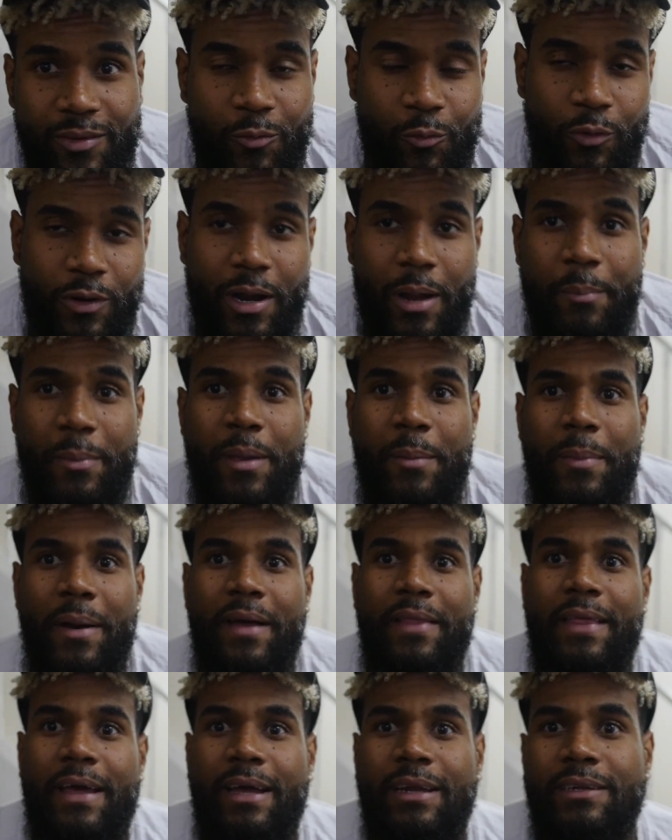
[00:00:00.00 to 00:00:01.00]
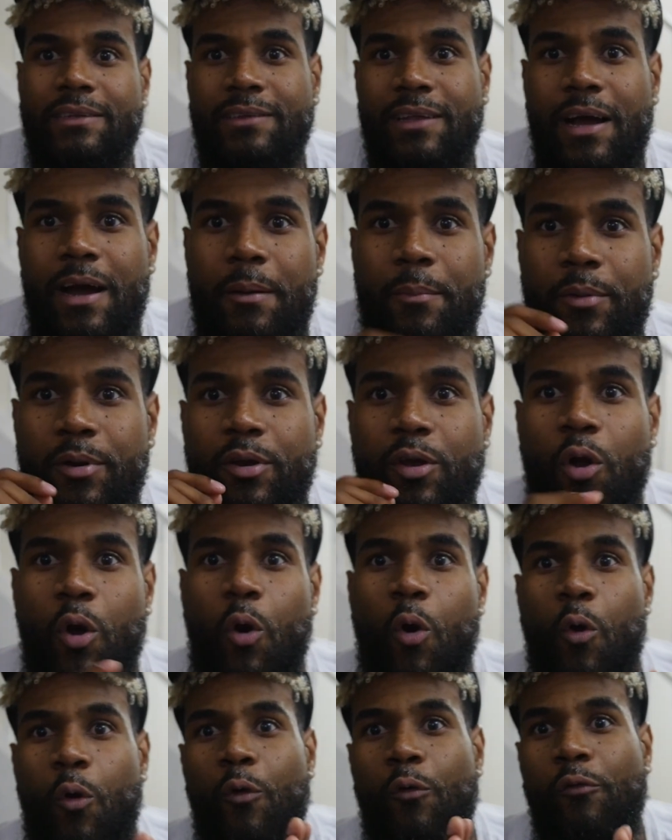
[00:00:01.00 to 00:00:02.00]
And what I mean by that is I'm going to
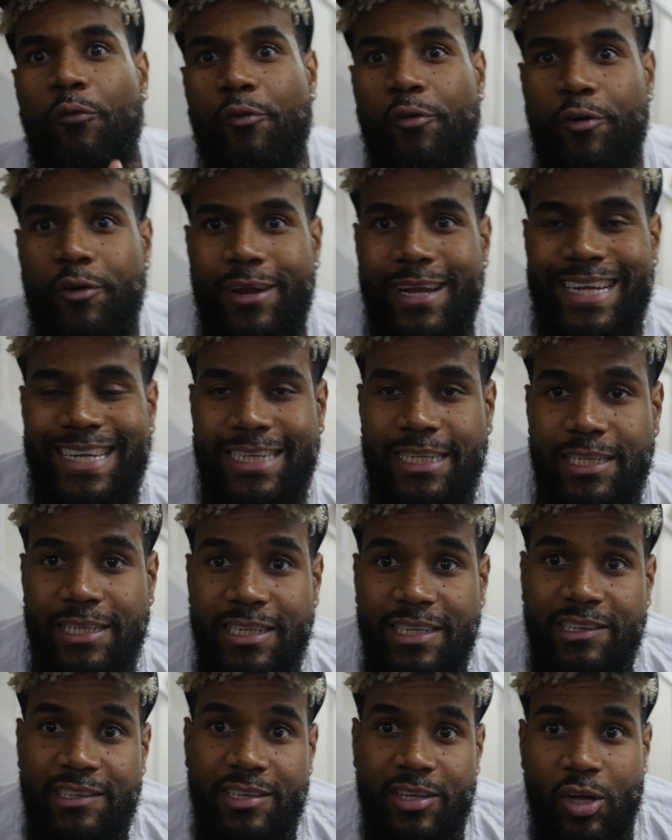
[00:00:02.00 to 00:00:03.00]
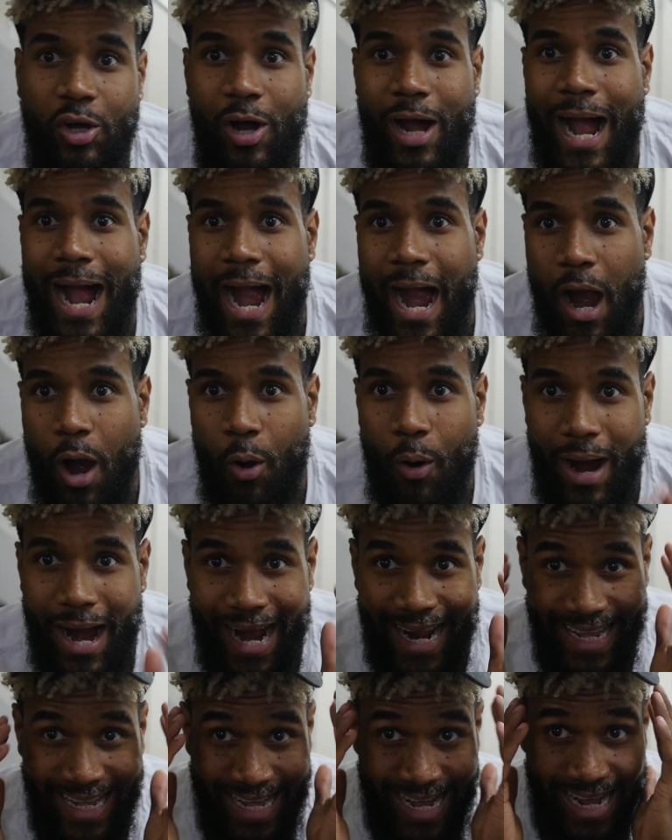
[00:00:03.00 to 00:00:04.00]
go over in detail how
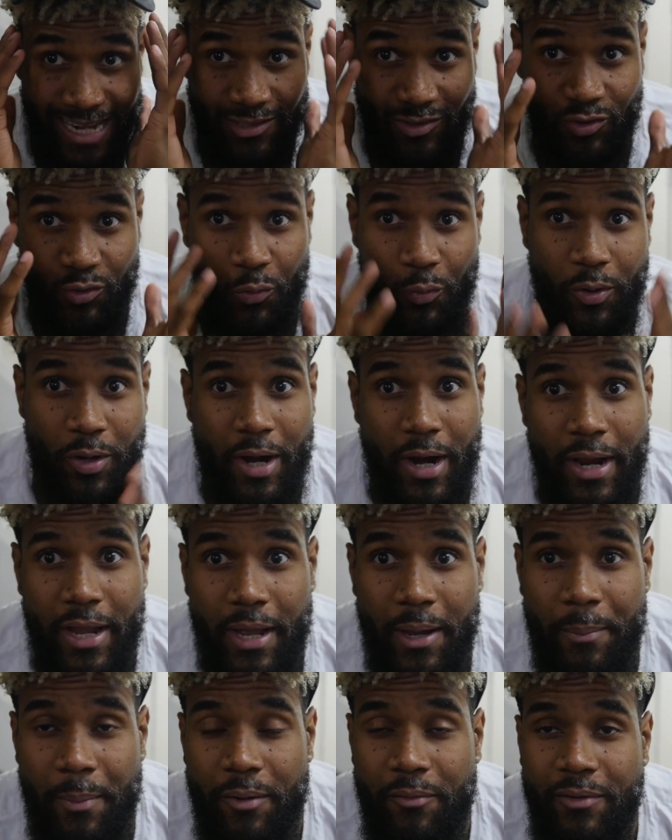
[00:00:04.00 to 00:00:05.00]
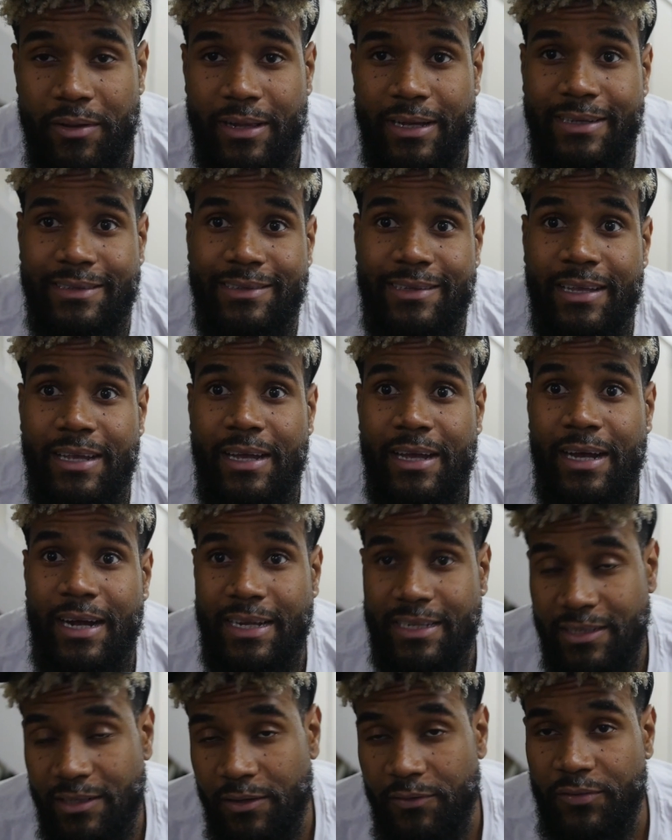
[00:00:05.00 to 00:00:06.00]
I got to where I am. I realized
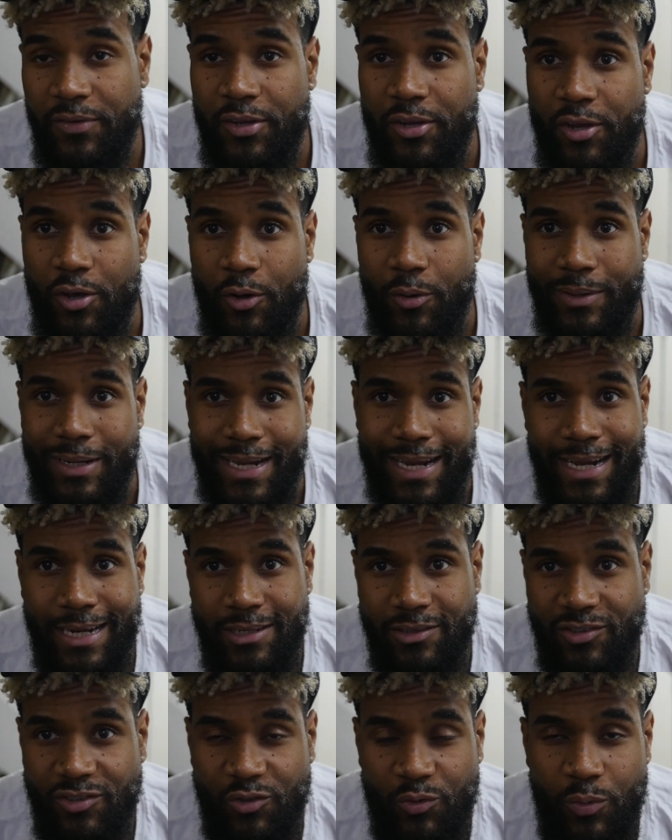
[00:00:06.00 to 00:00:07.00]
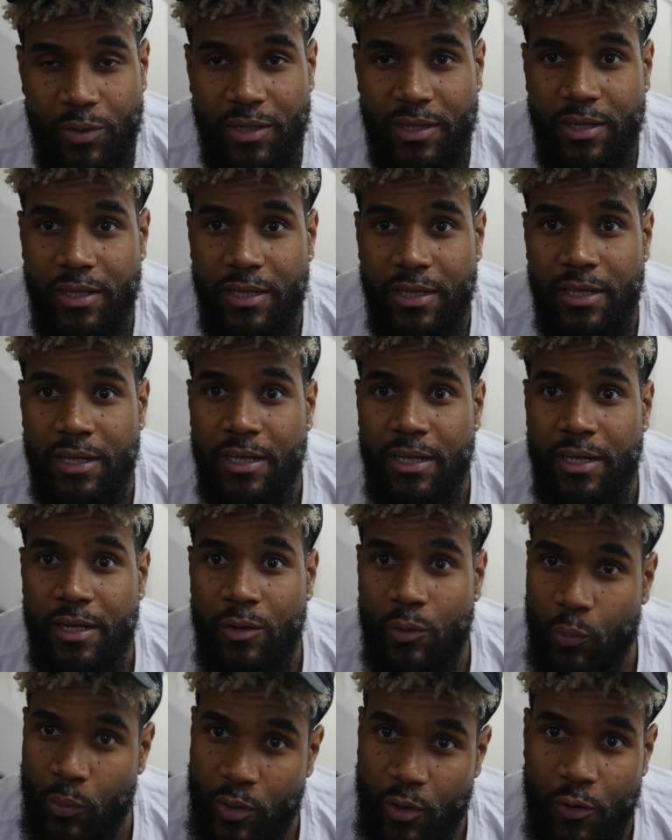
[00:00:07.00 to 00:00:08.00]
I did a video and I kind of just quickly
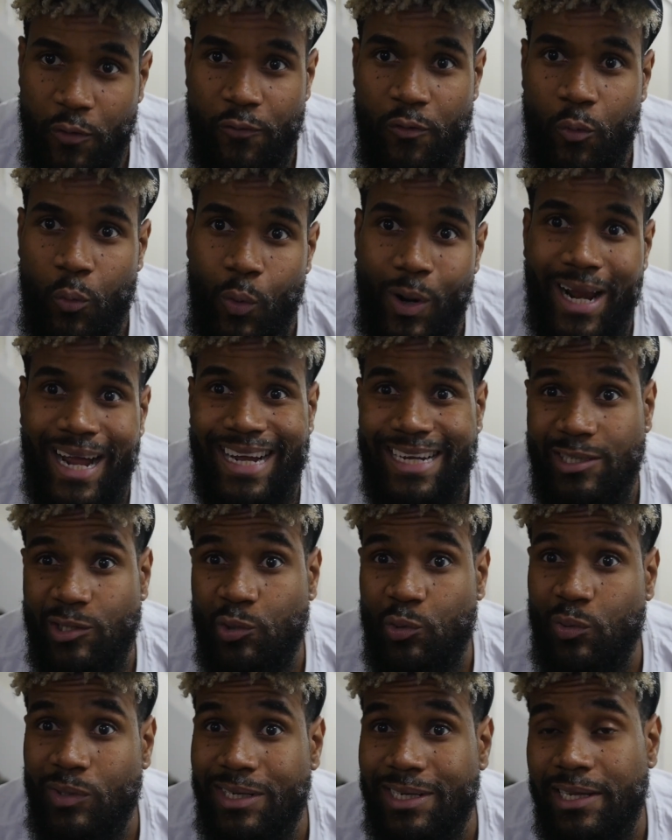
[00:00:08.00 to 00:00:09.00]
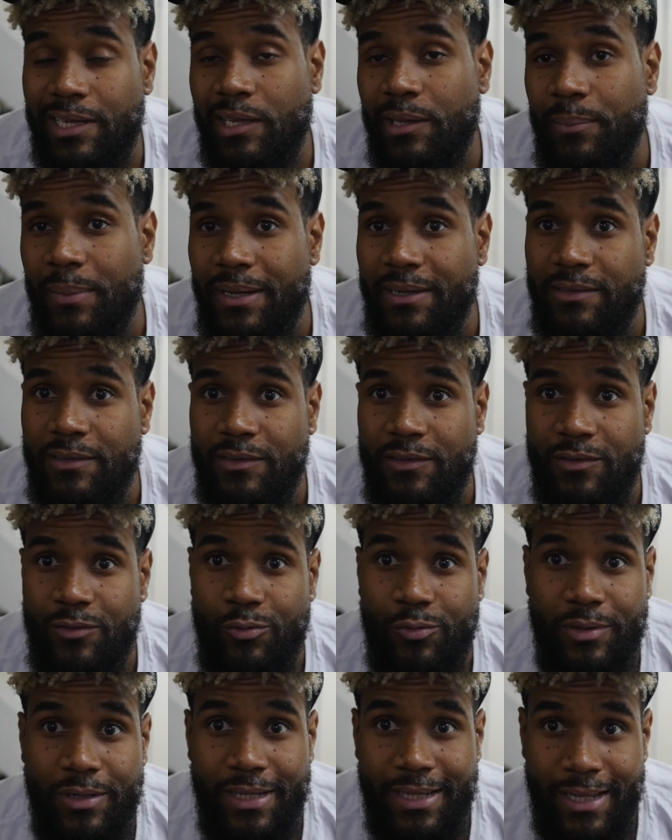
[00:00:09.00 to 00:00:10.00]
went over what I do on a daily basis in
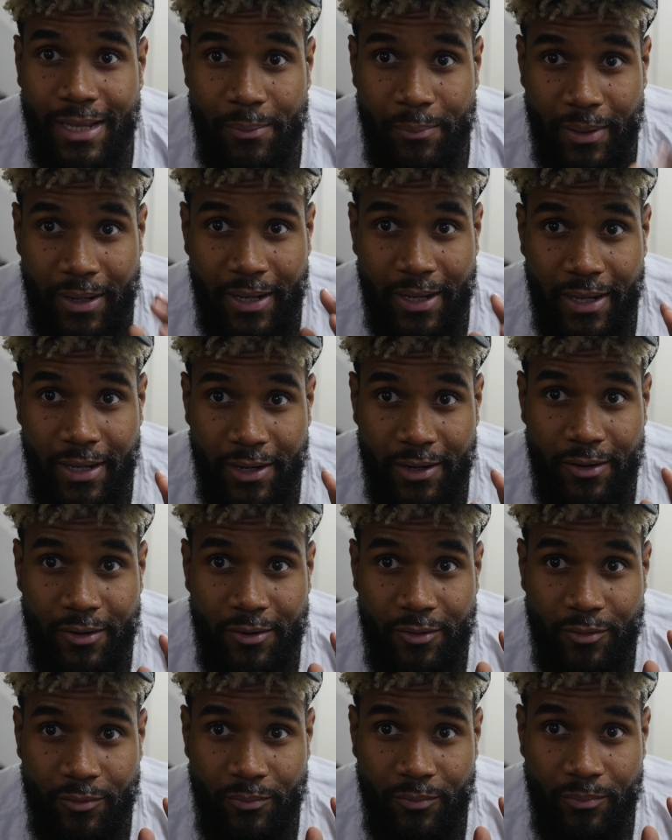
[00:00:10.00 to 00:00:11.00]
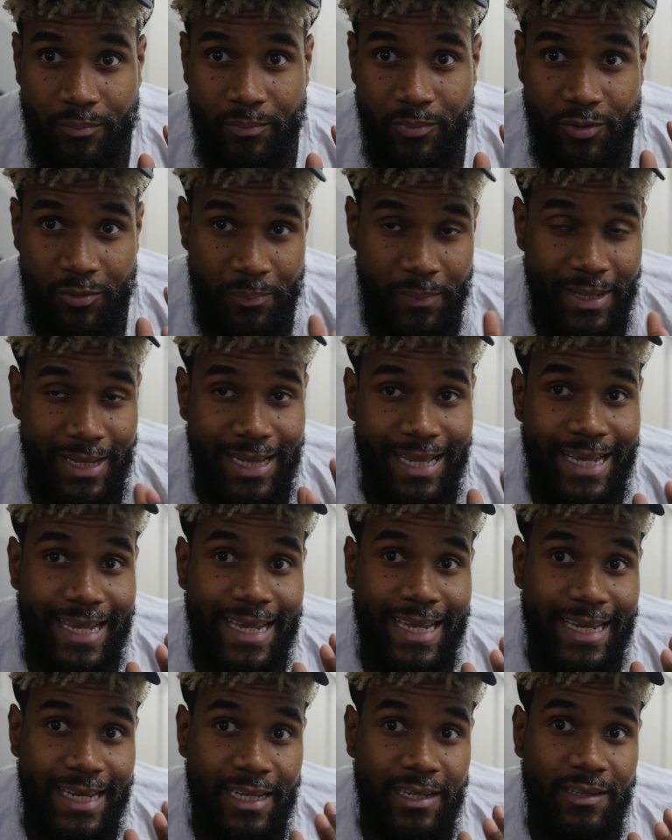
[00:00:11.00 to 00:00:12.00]
order to get my hair to be
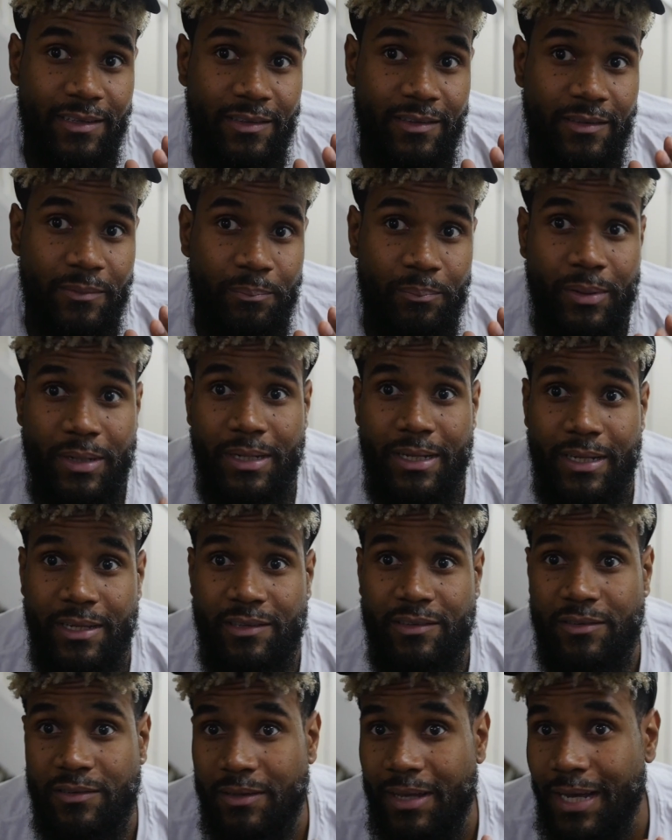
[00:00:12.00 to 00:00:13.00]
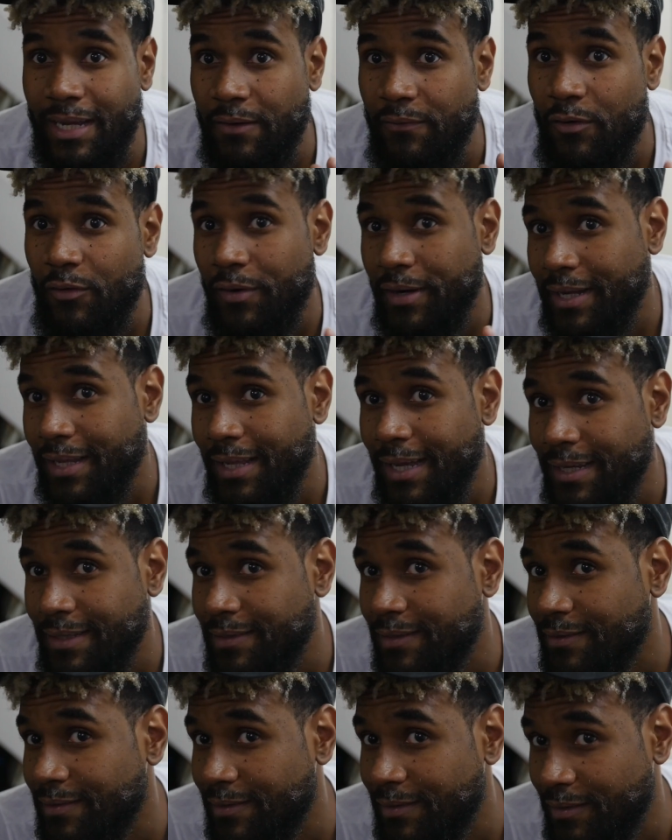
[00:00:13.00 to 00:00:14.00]
like it is, but it's kind of already like
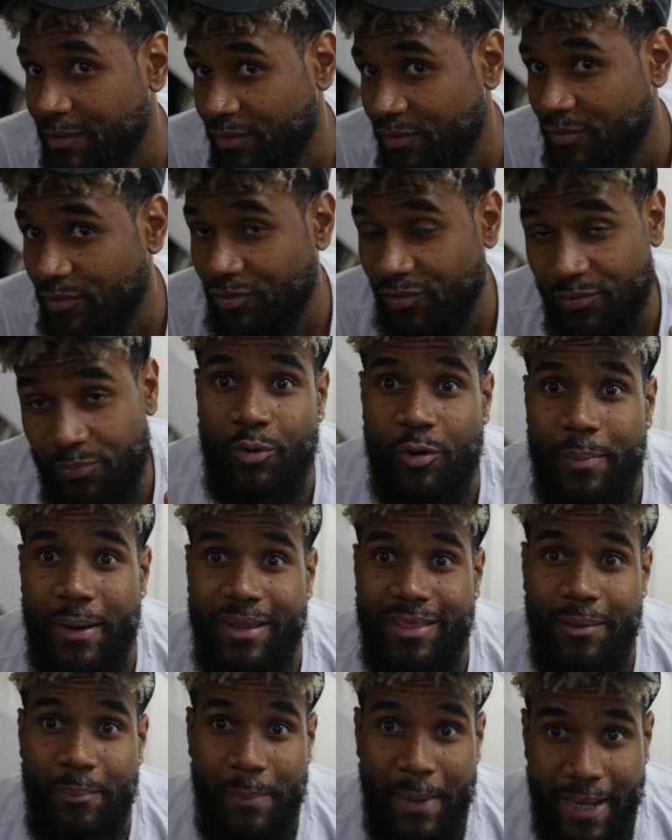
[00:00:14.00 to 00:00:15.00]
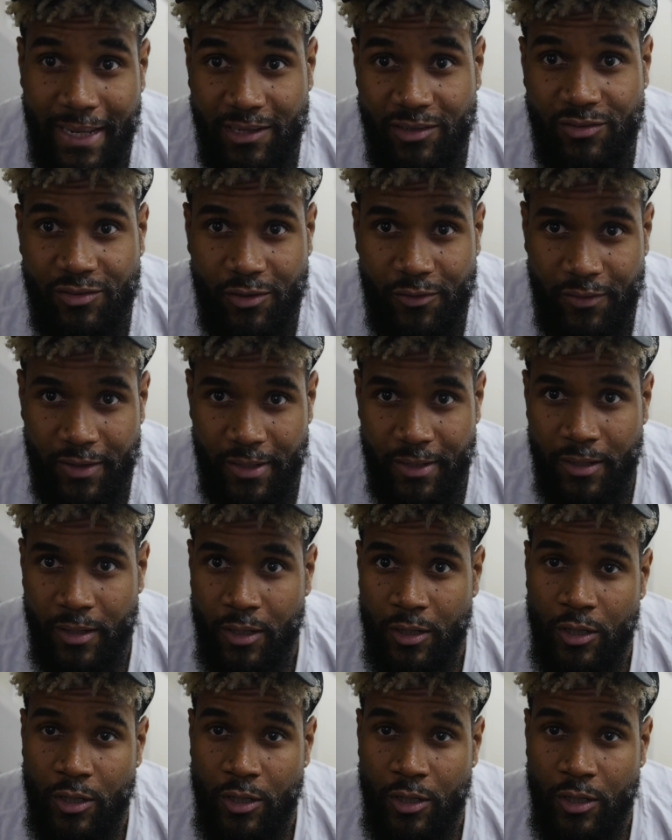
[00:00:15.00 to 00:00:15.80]
this, and this is just more about the maintenance of it.